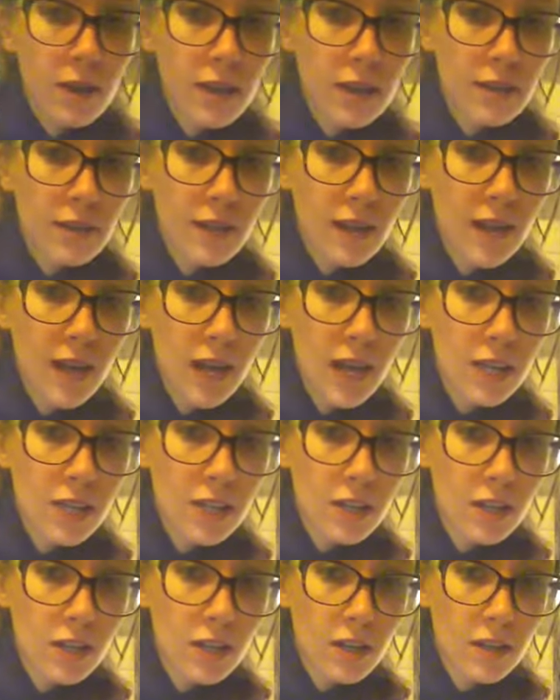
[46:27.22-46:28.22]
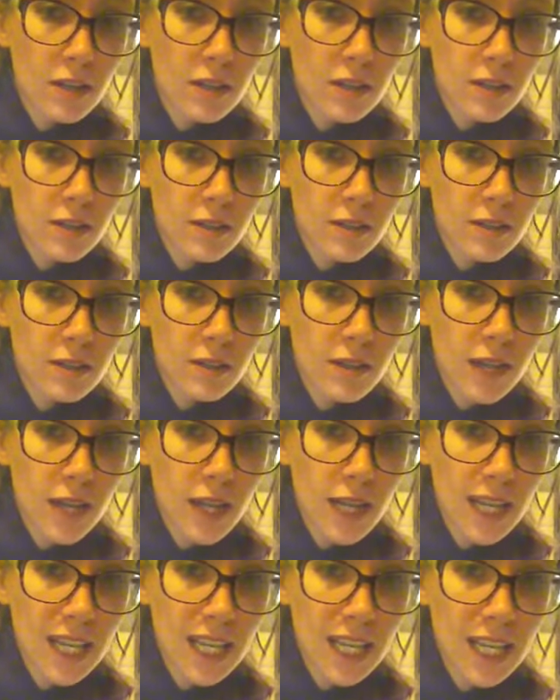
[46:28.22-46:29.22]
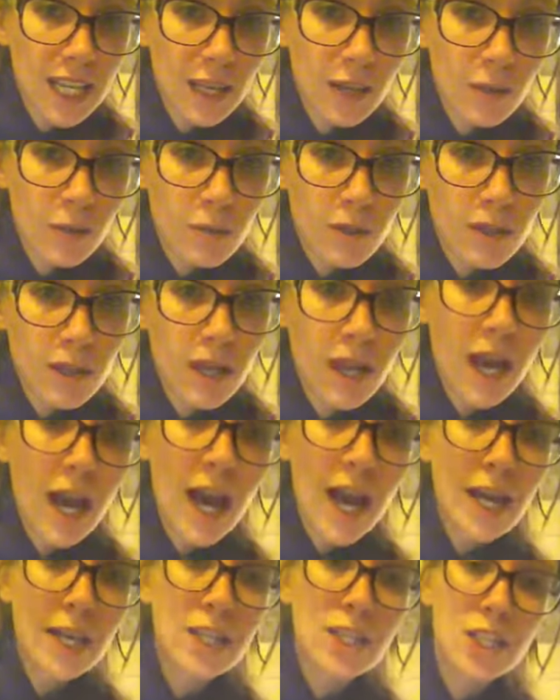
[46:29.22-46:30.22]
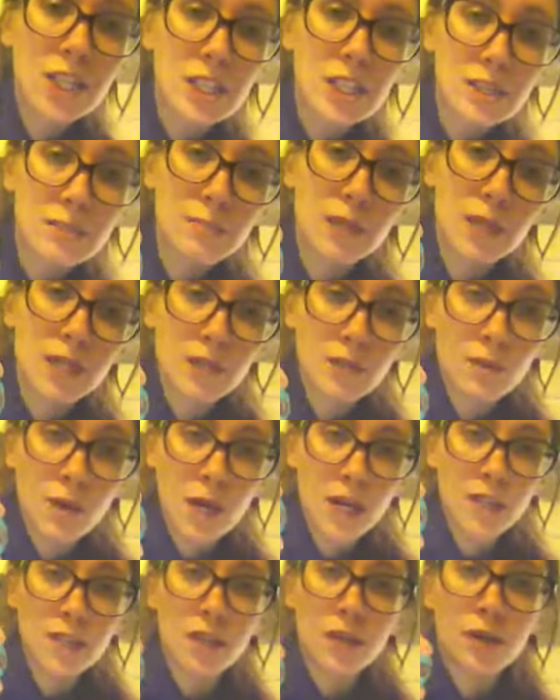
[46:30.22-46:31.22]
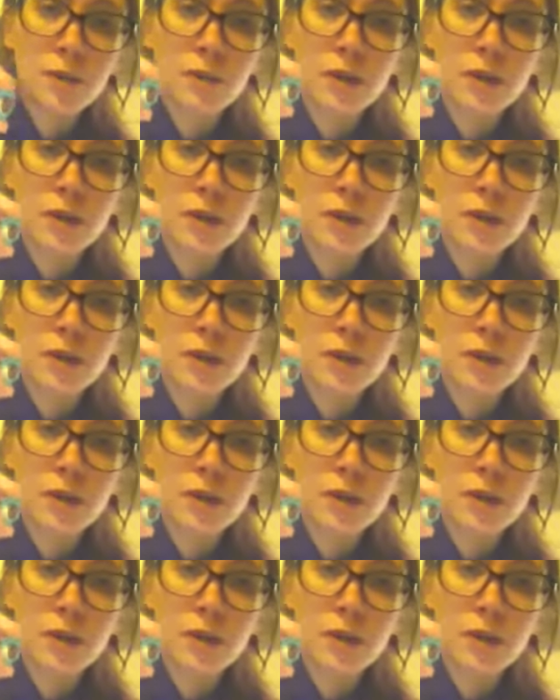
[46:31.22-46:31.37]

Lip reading: It's a hedgehog. Isn't it cute? I just made new hedgehog